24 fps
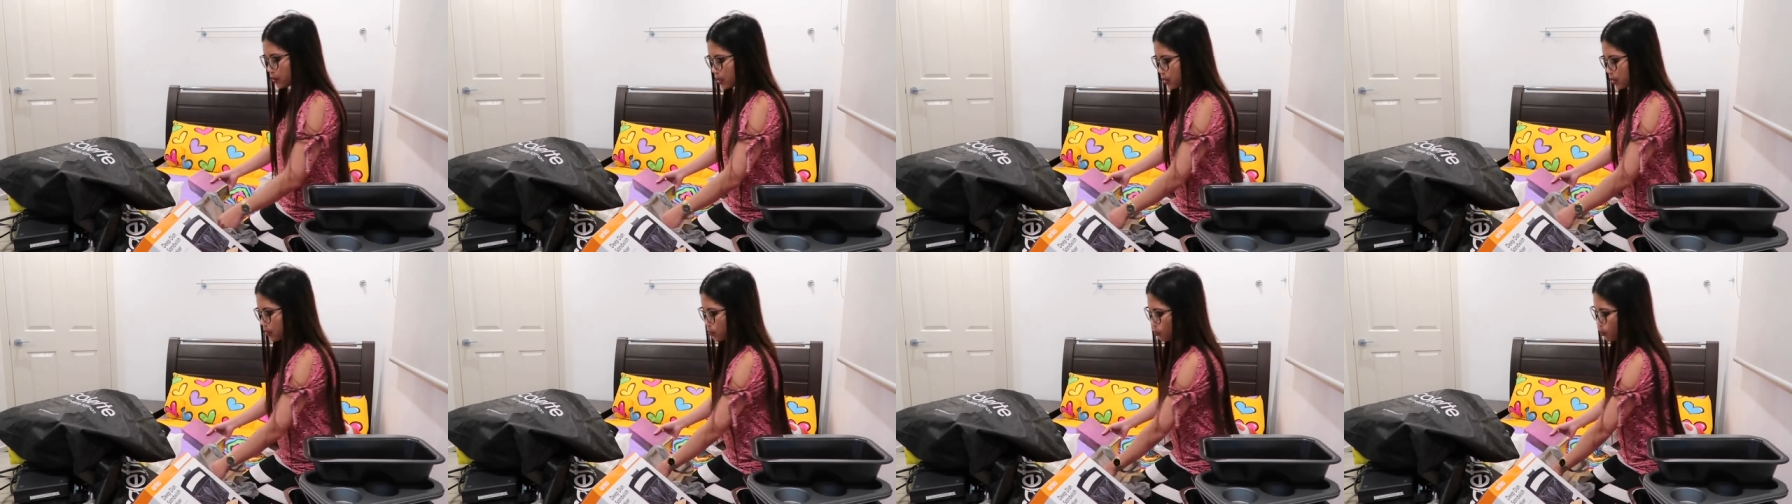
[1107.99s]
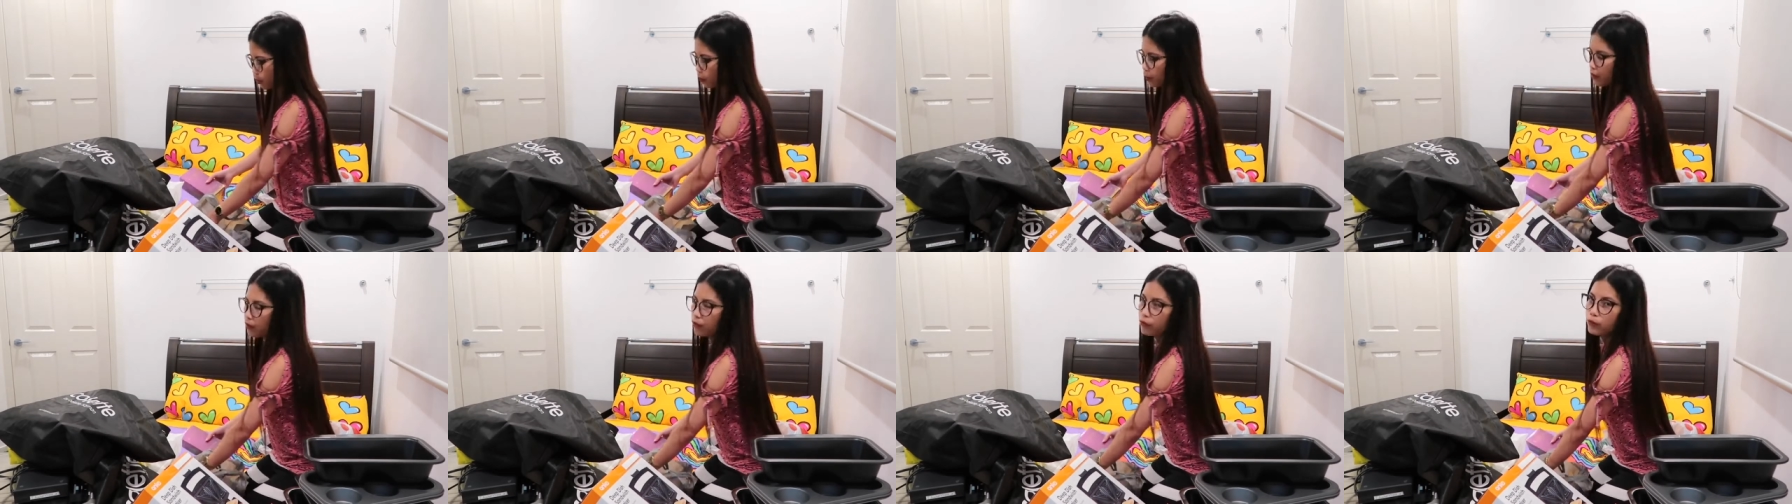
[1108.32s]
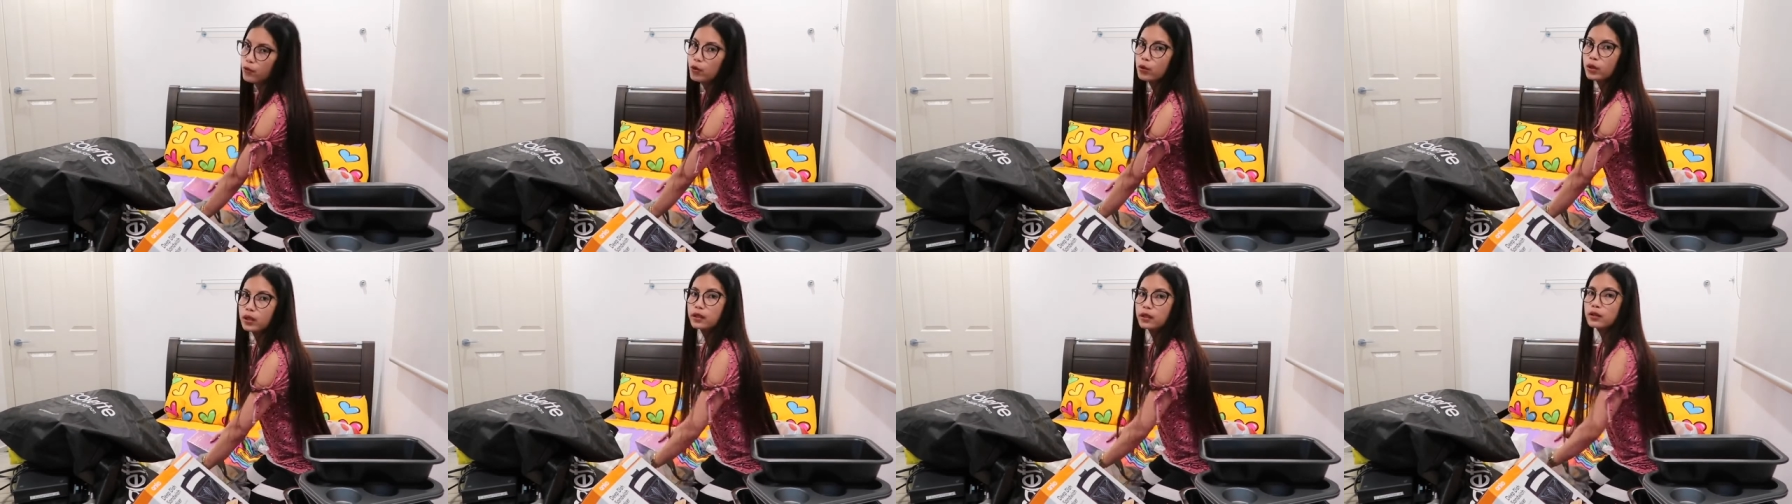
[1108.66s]
This will be
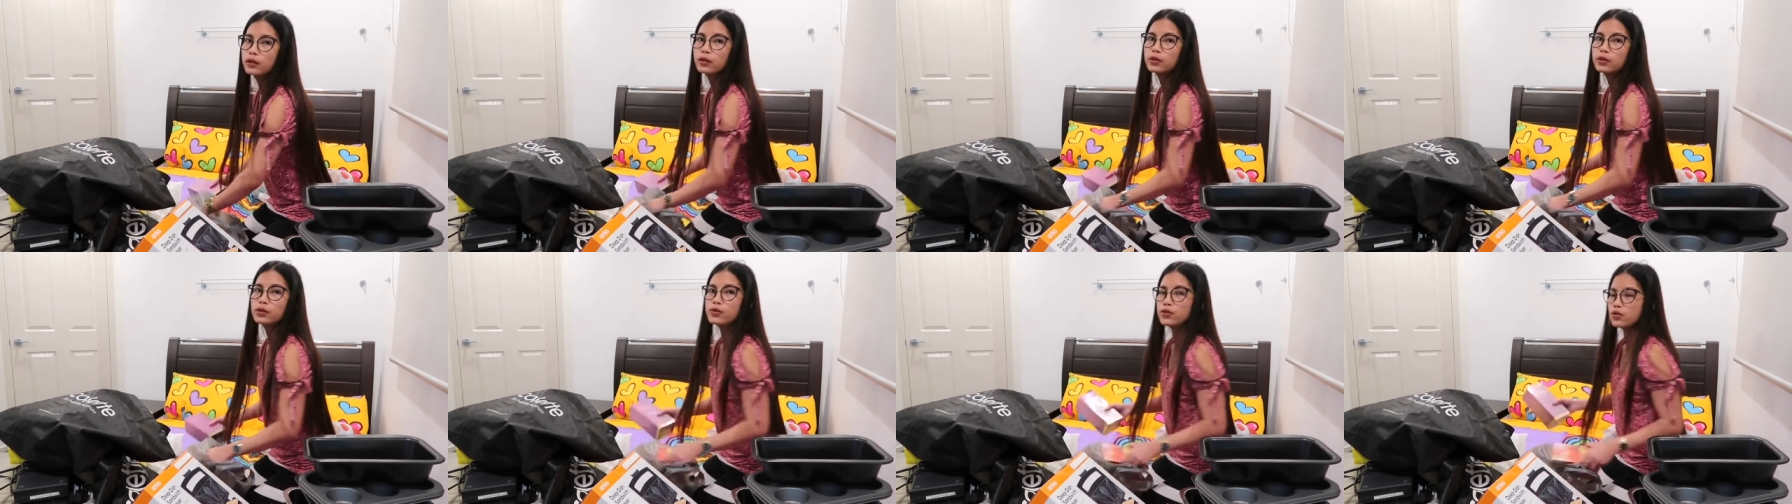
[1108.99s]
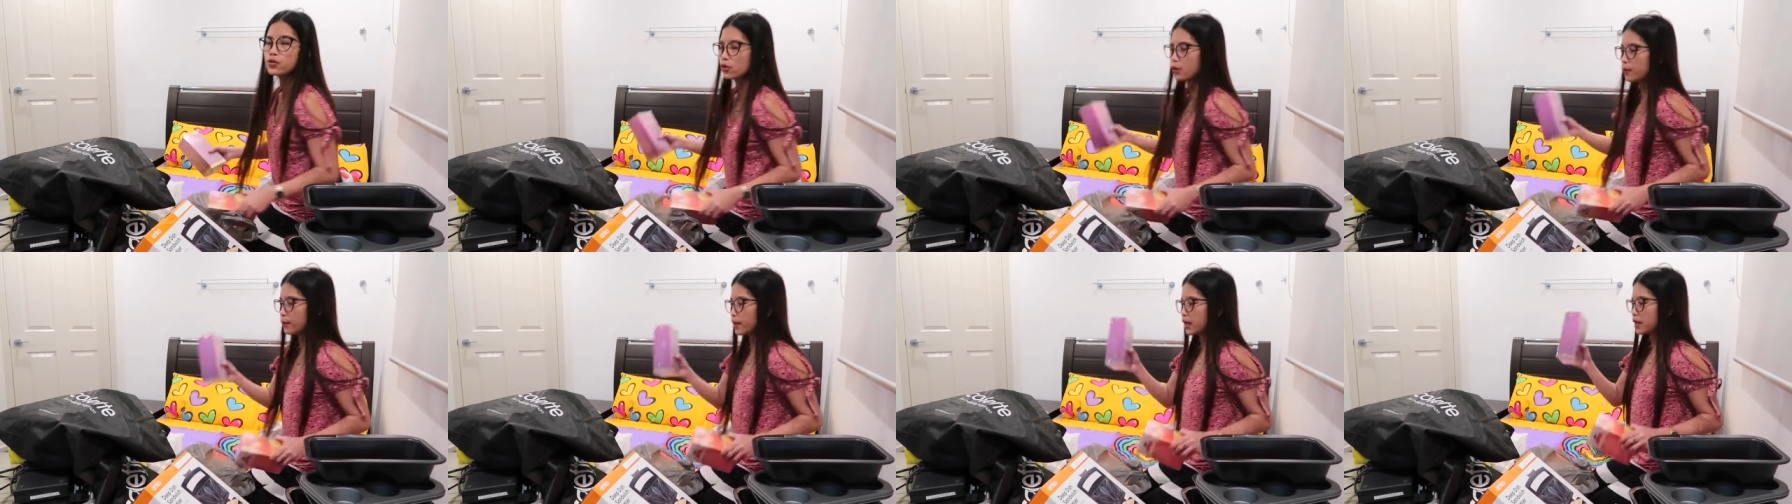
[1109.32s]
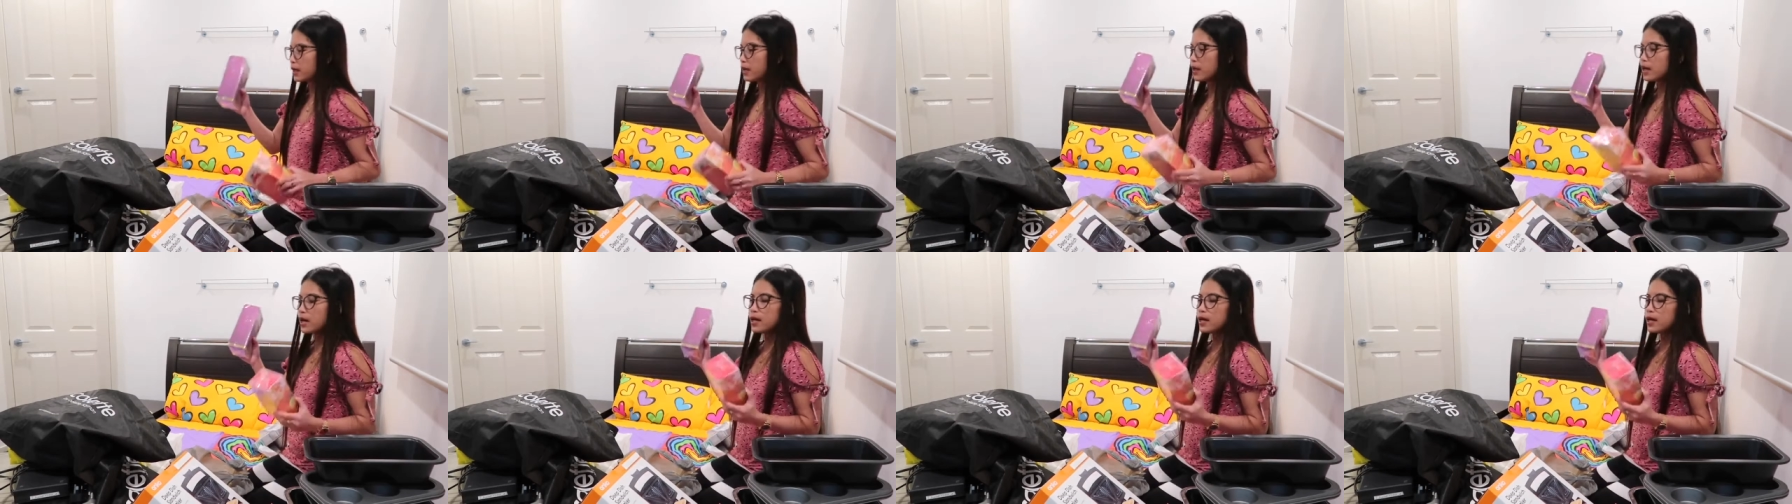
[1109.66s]
for the girls, so my